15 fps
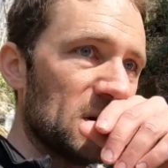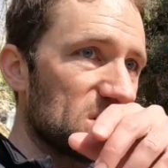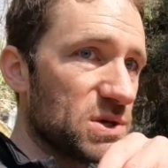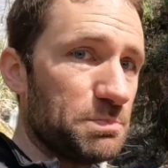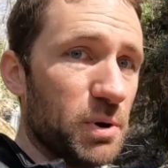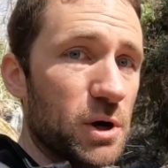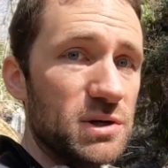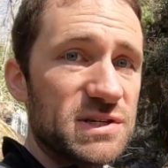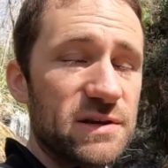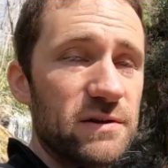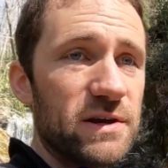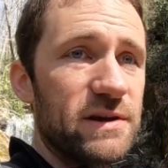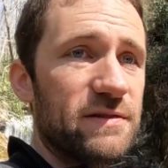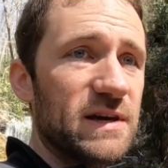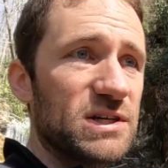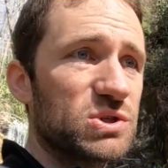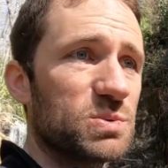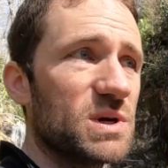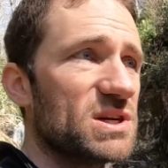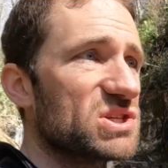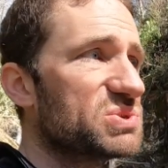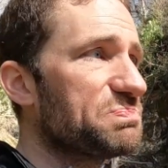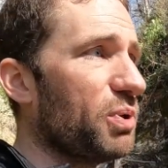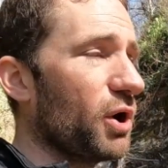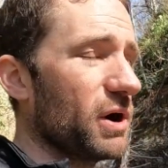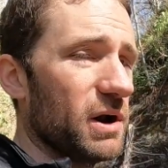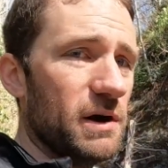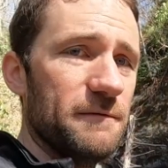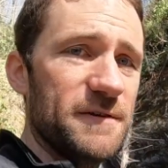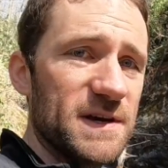supposedly this was
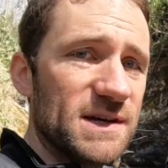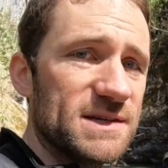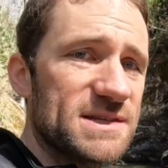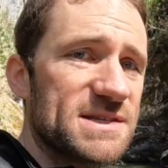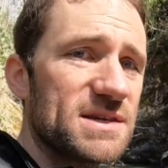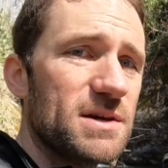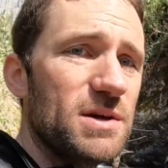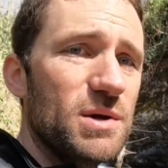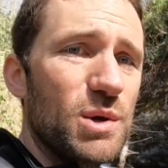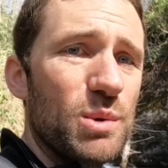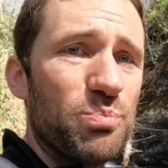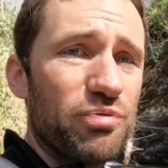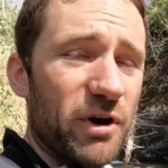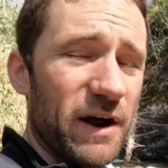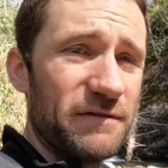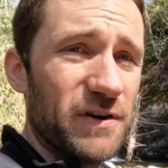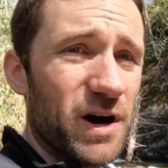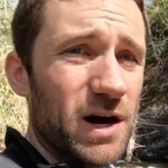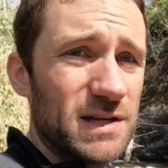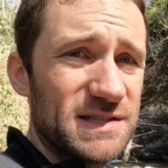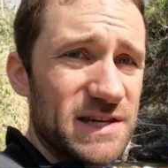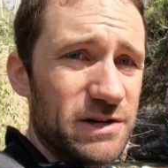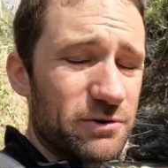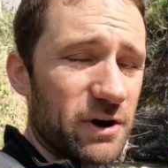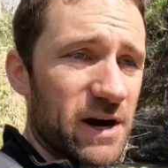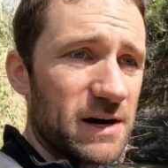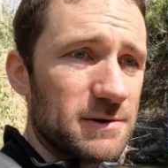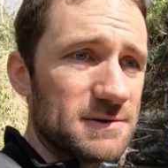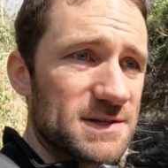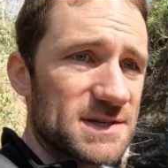part of his private hunting
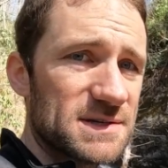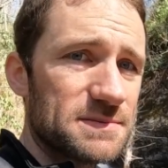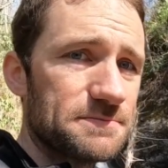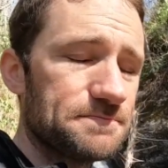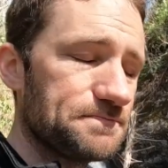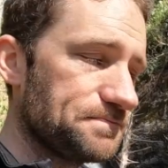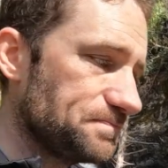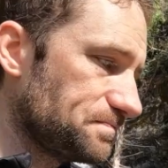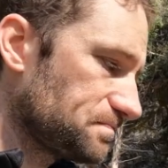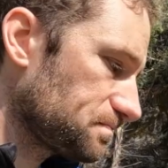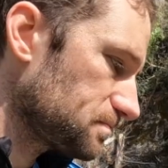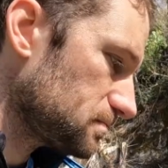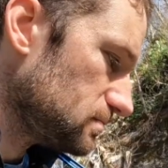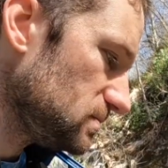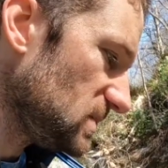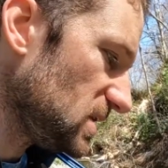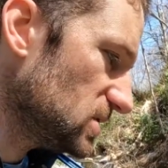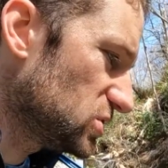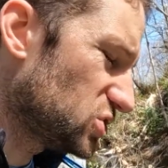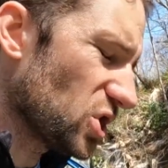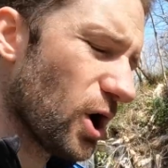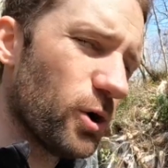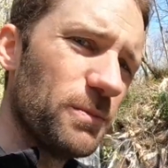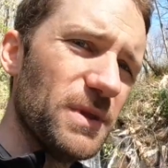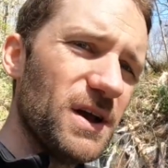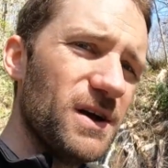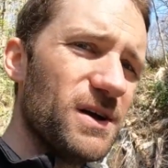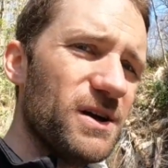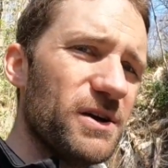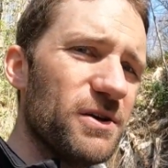grounds. So
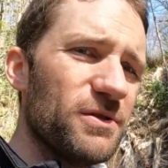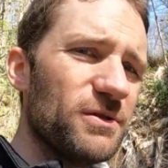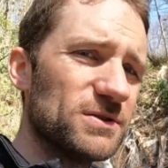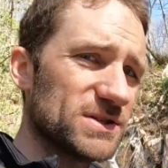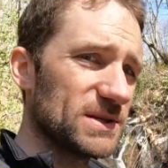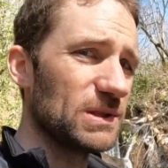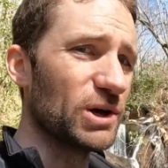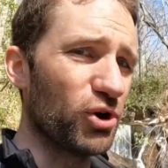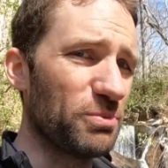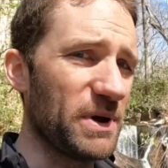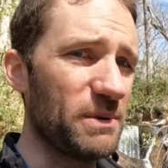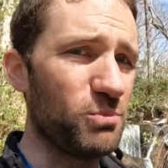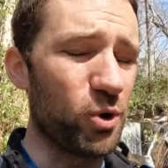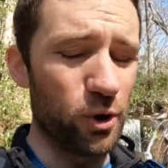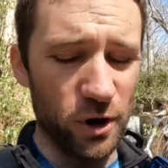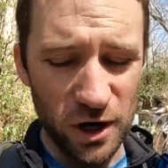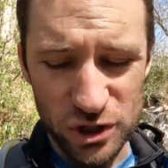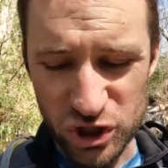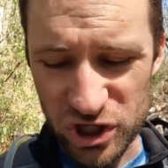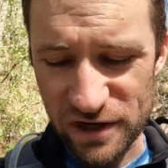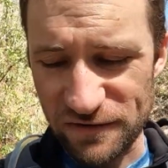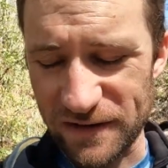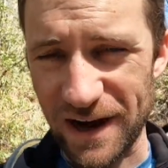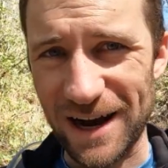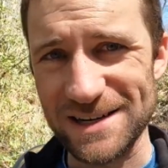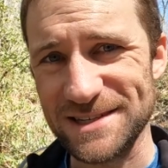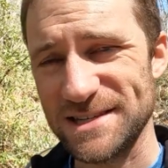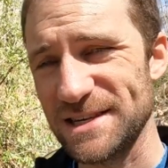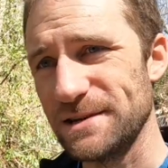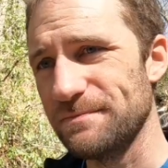there's a little bit more on Chief
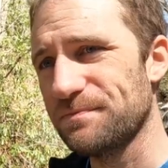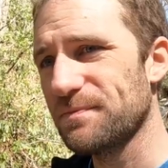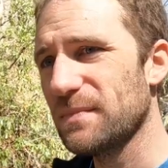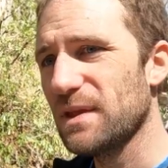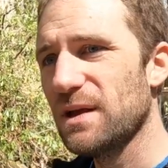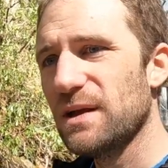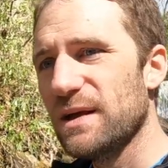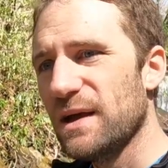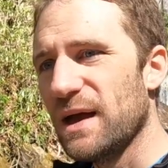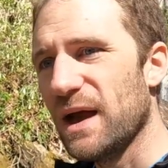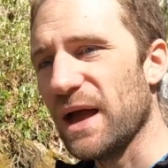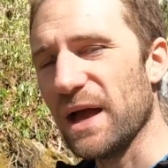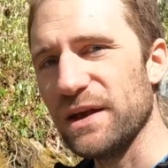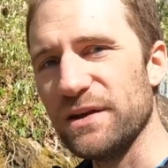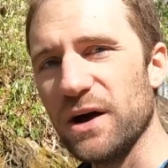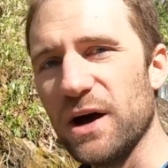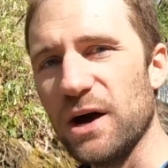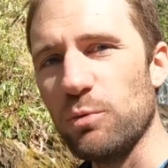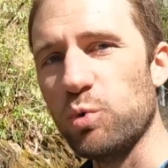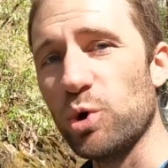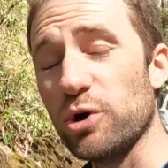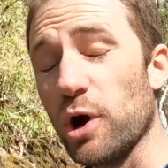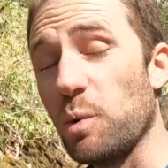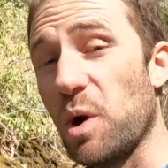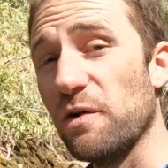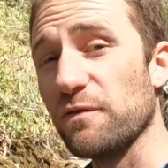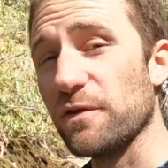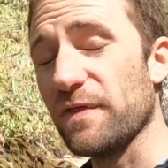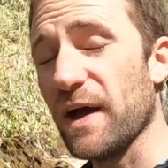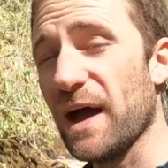Kiesee, and we'll go
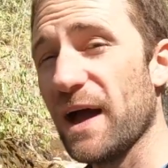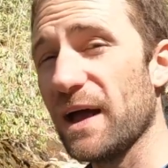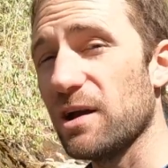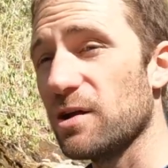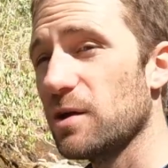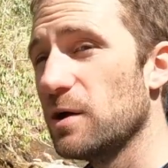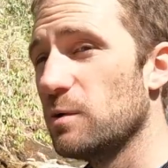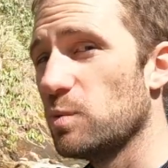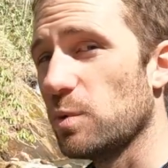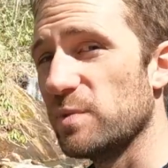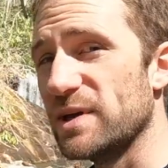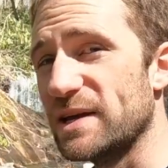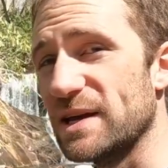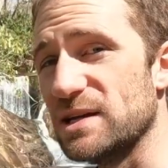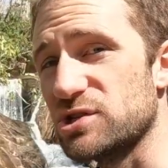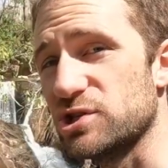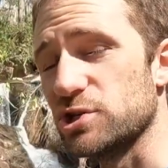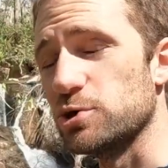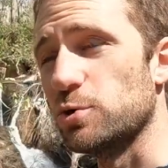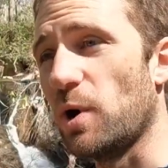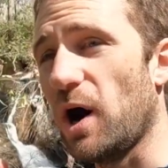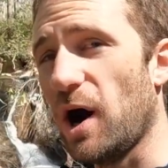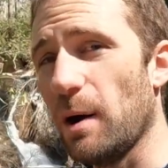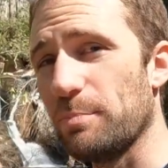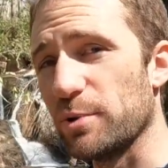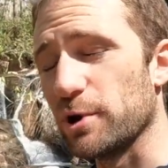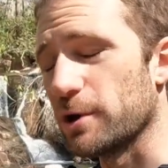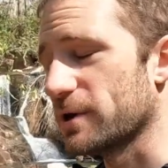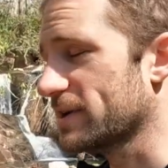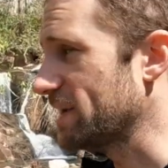over that when we get to
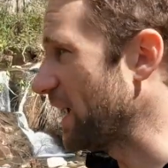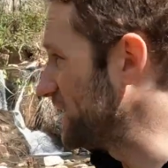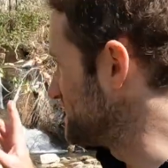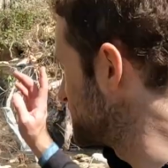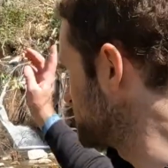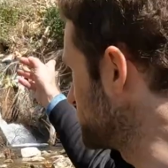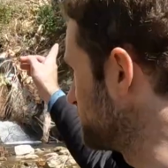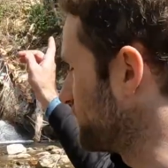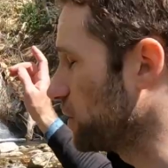Upper Kiesee